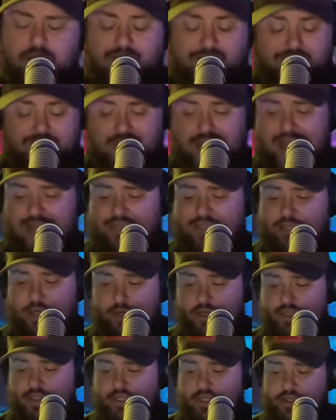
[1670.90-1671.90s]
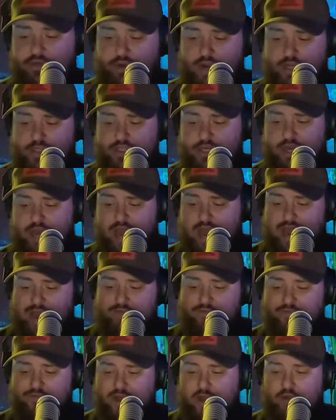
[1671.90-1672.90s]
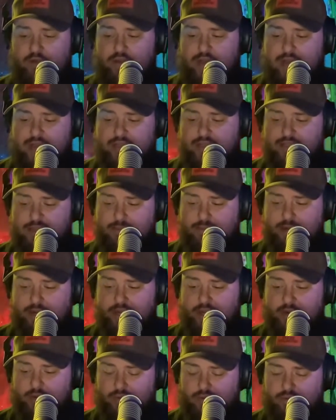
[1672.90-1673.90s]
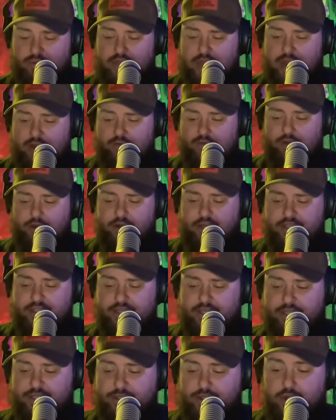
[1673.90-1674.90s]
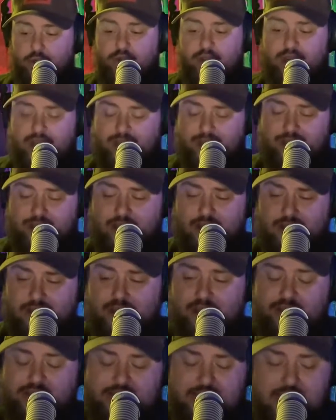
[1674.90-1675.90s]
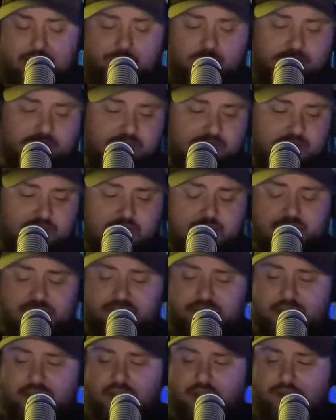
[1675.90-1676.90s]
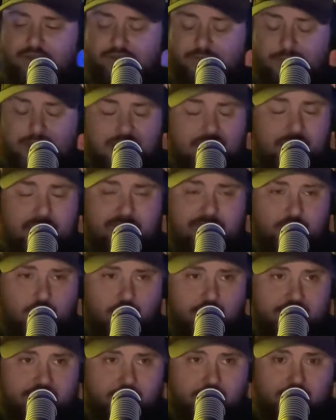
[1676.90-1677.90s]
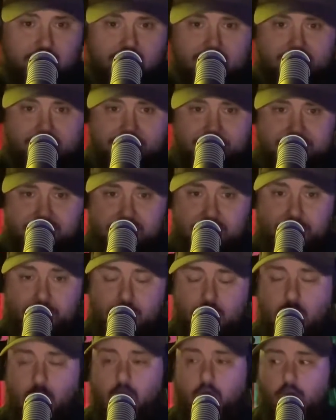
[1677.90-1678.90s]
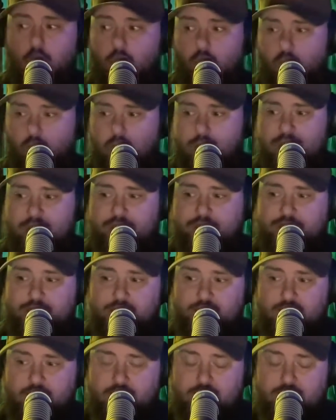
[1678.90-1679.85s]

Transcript: In that certain situation, I felt, as somebody who's now 36 years old and dabbled in the idea of maybe forming a relationship with